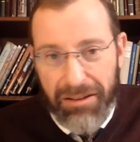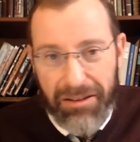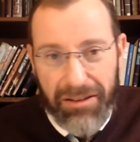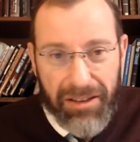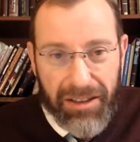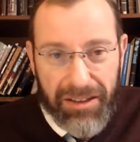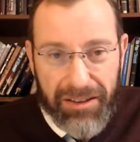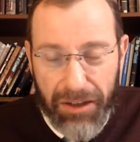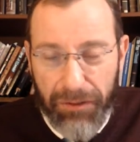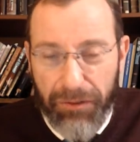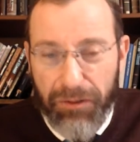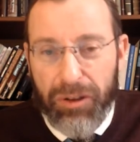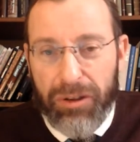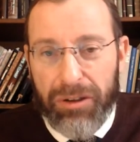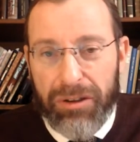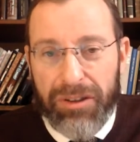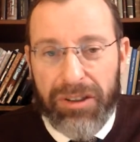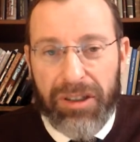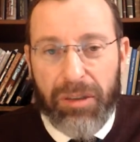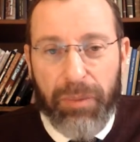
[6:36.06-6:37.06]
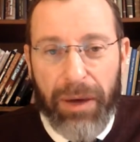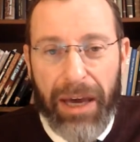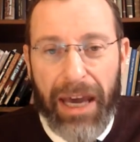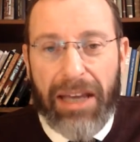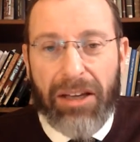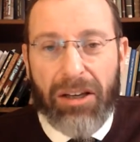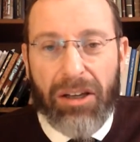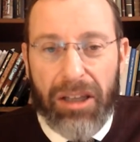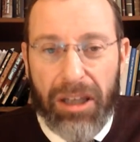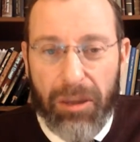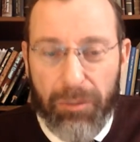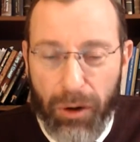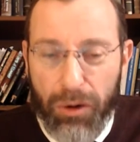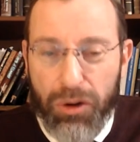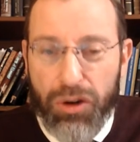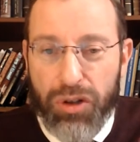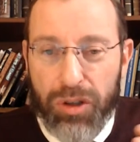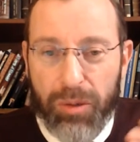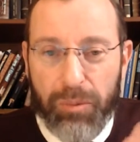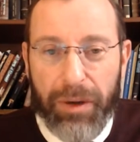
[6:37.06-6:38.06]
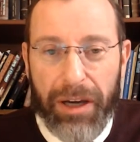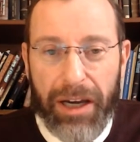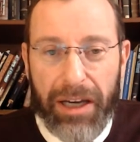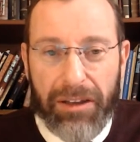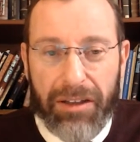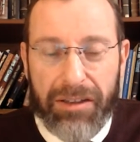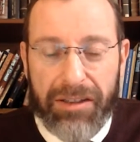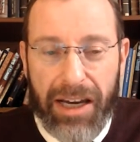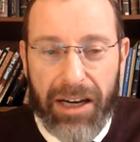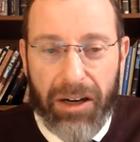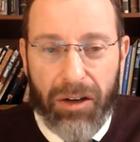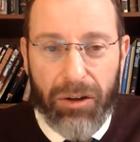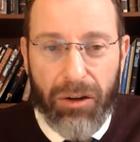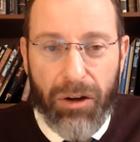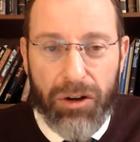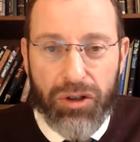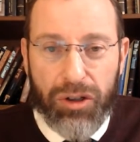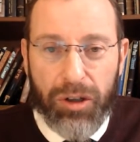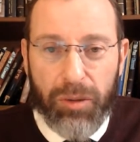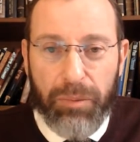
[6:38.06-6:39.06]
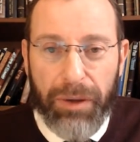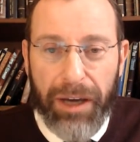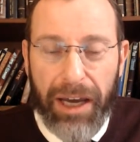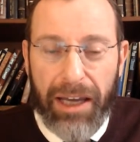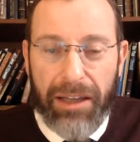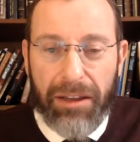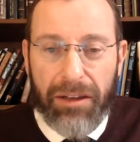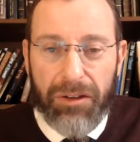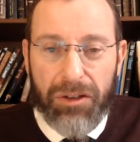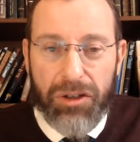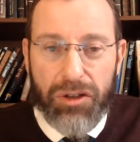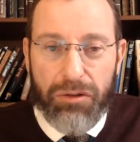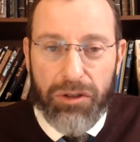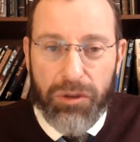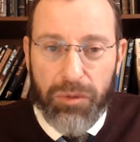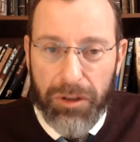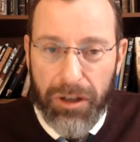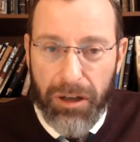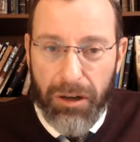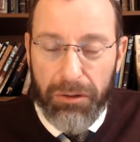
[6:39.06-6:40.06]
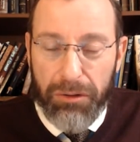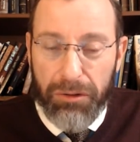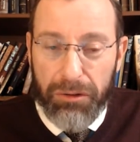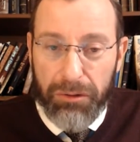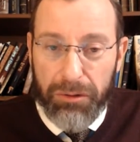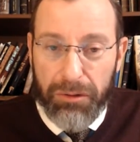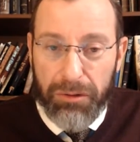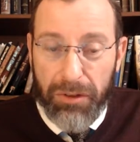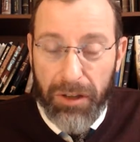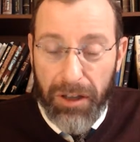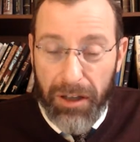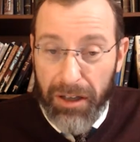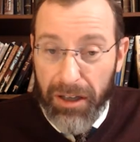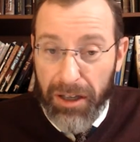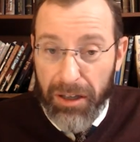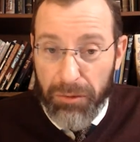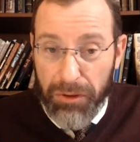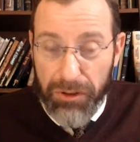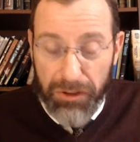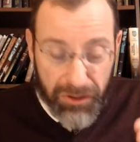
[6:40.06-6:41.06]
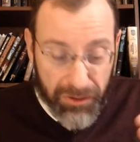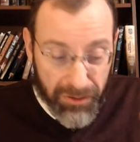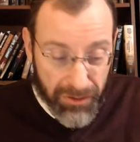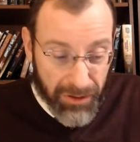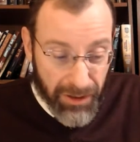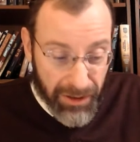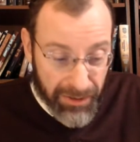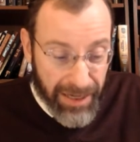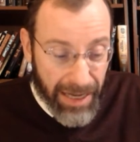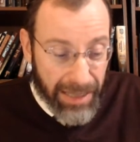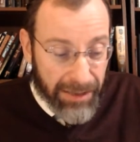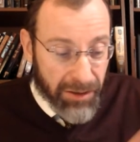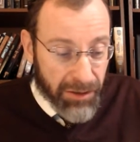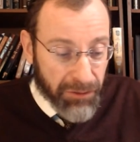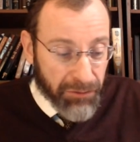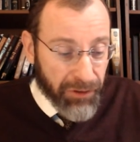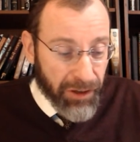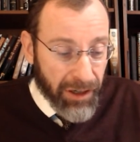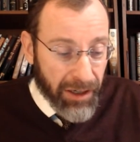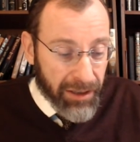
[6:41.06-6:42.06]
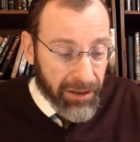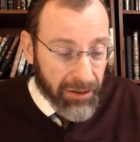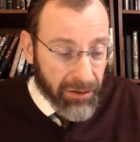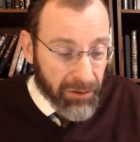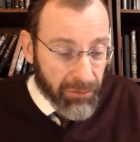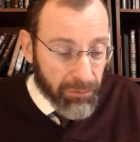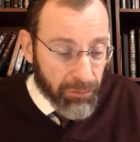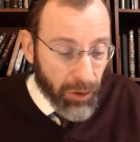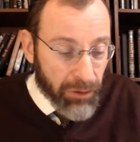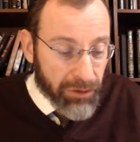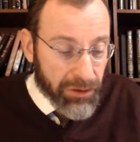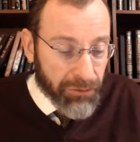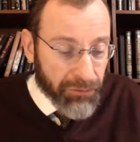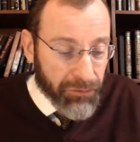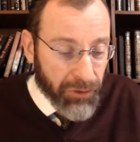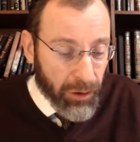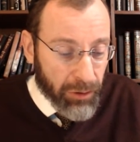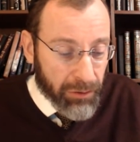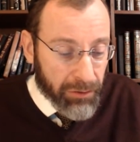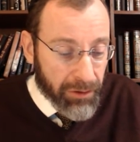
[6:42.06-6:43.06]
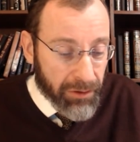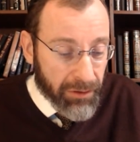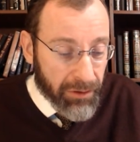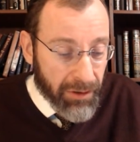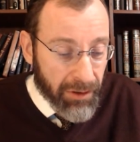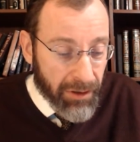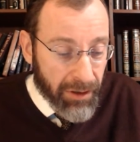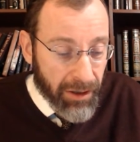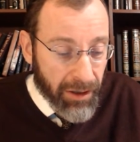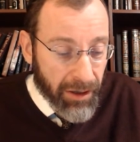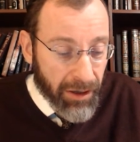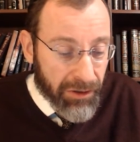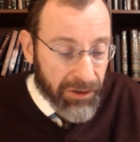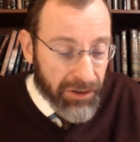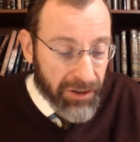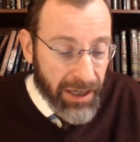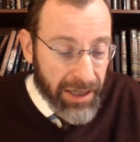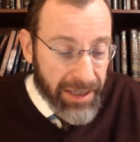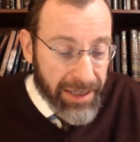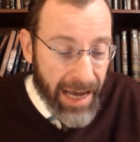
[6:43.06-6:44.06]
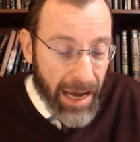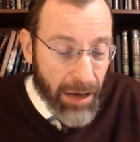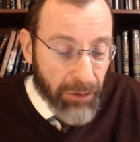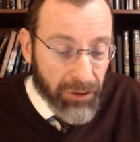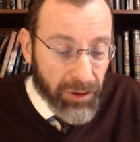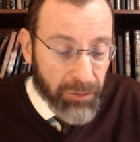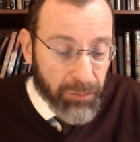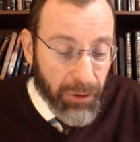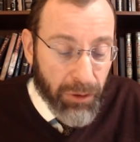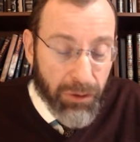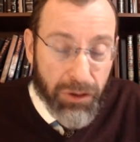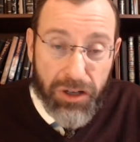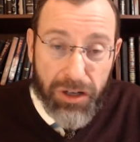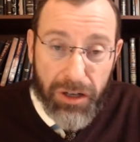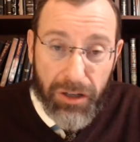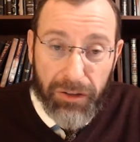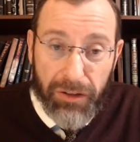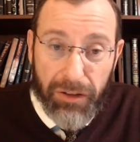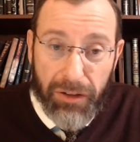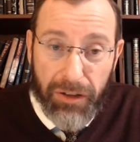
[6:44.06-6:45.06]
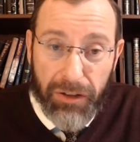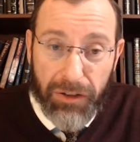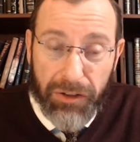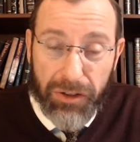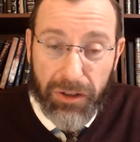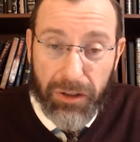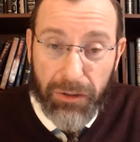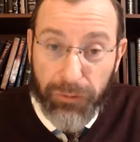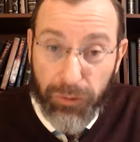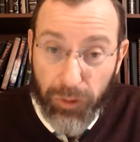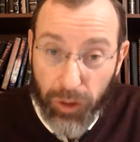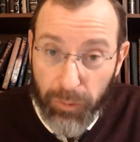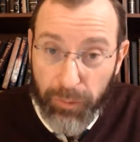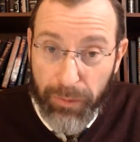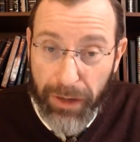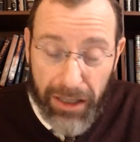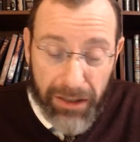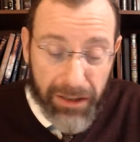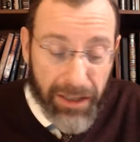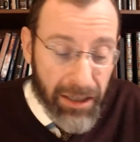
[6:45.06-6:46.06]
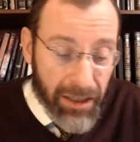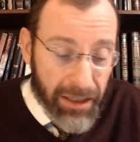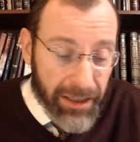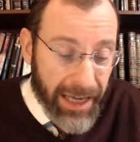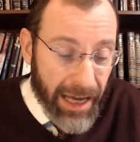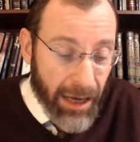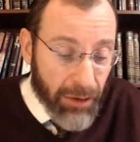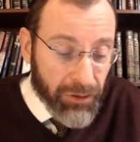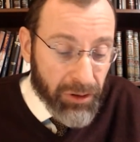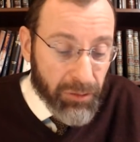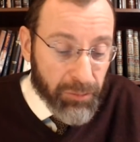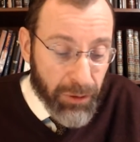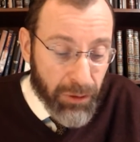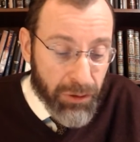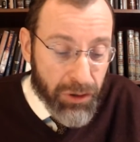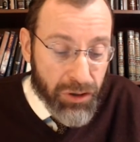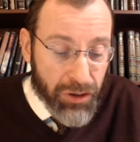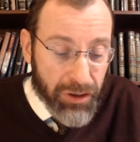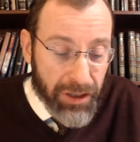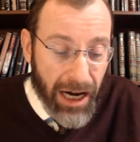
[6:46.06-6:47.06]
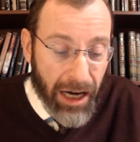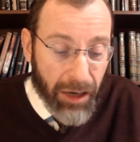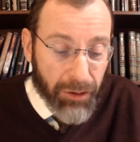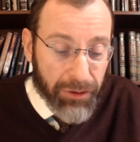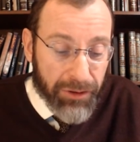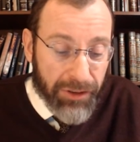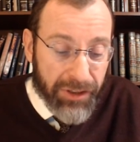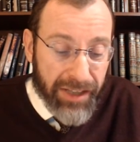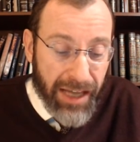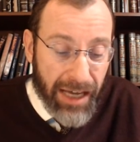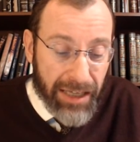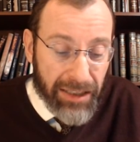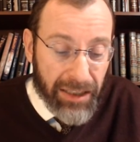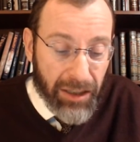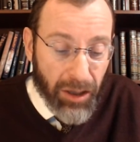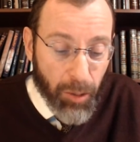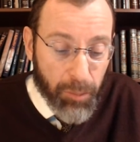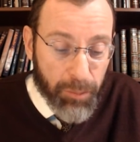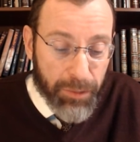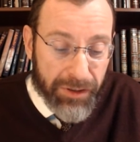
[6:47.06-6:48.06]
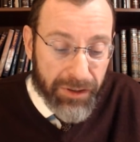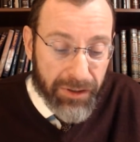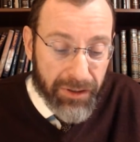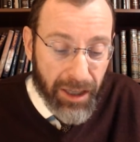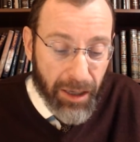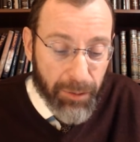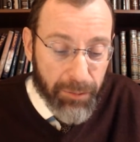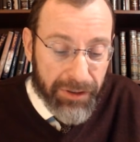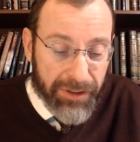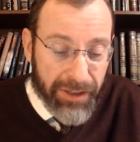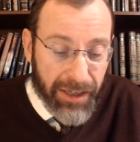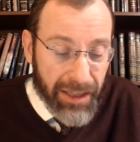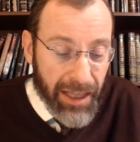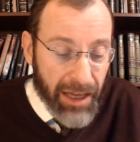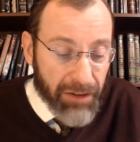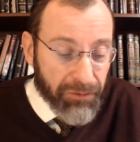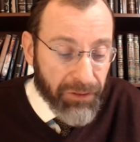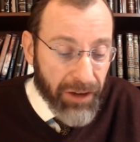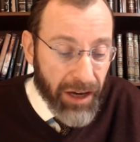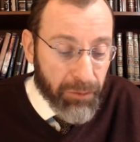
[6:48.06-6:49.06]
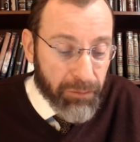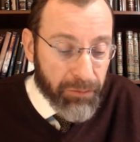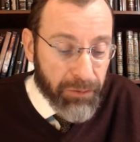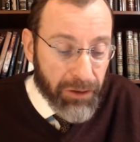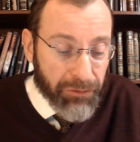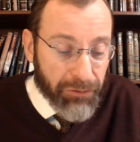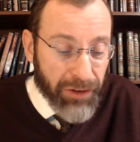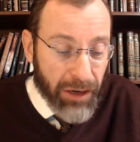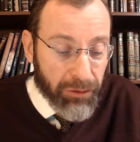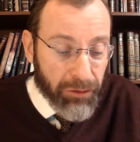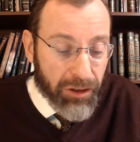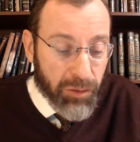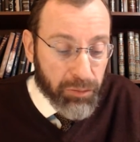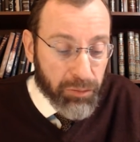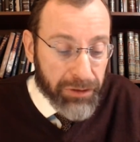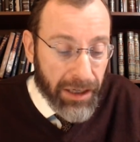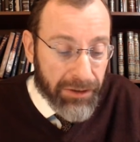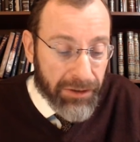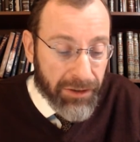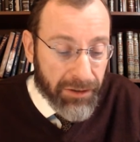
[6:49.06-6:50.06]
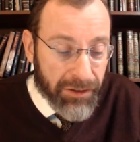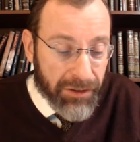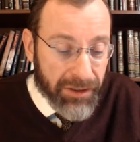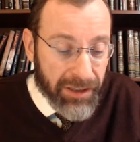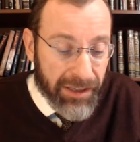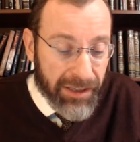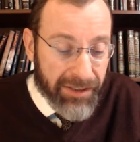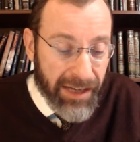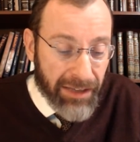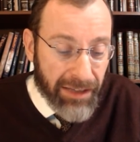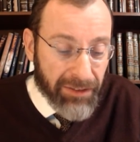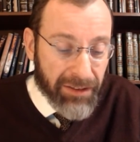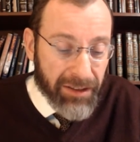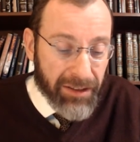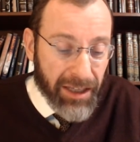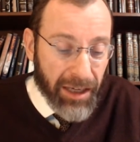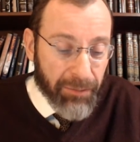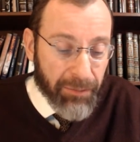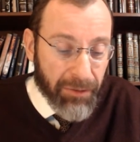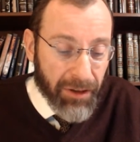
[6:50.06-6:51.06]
difficulty, the pain, and the emotional pain, the psychological pain that Jews were going through was intensifying multifold. So they encountered Moshe. So the four men then encountered Moshe and Aaron standing opposite them as they left Pharaoh's presence. And they said to them,